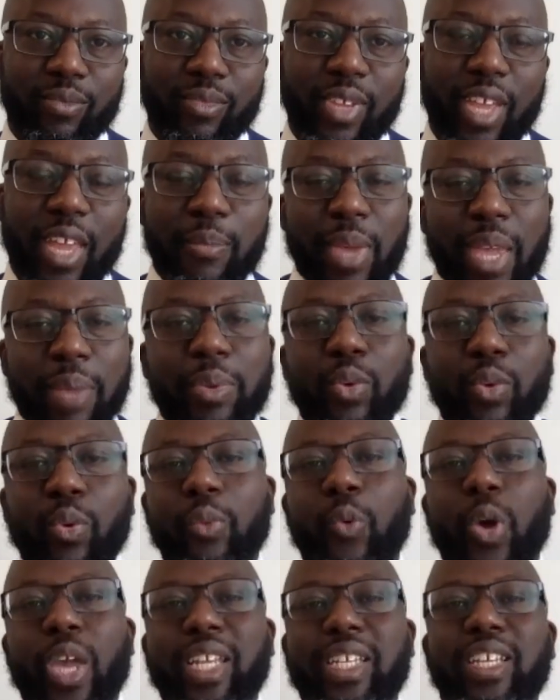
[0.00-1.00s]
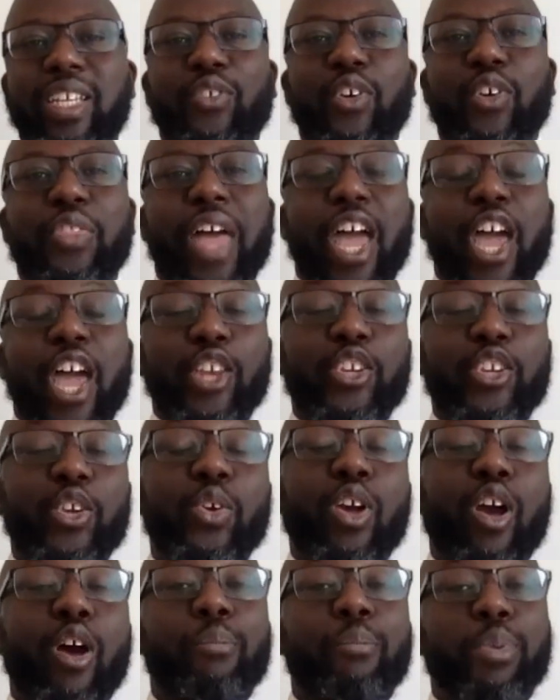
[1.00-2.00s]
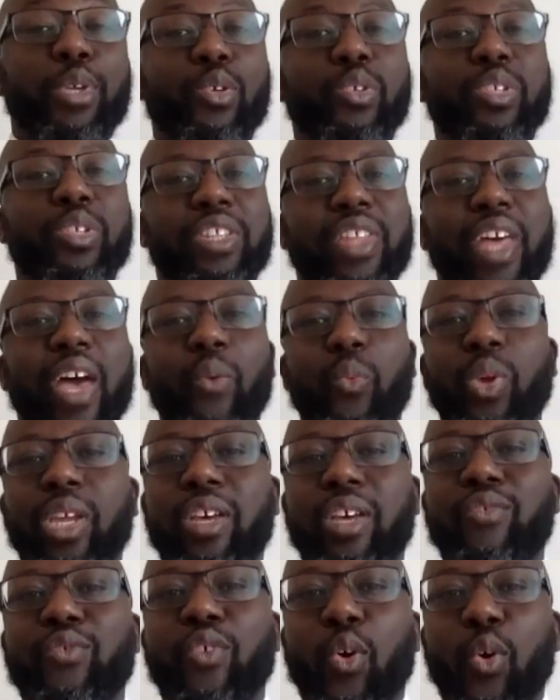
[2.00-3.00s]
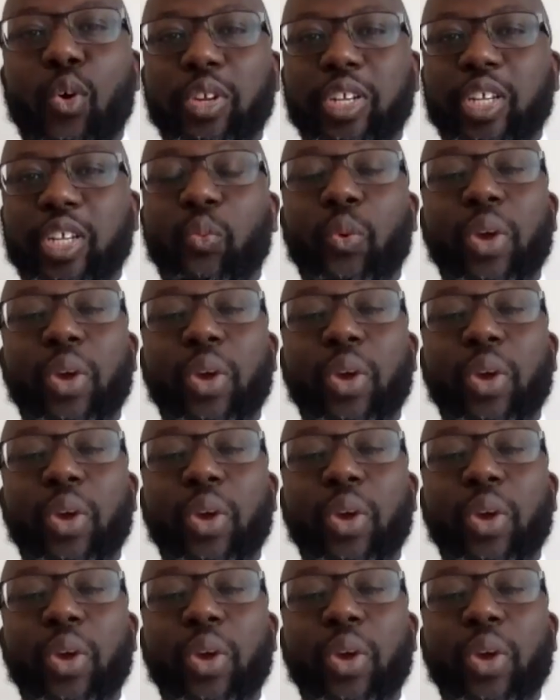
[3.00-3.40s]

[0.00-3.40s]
And maybe we're waiting for that new computer that we have ordered,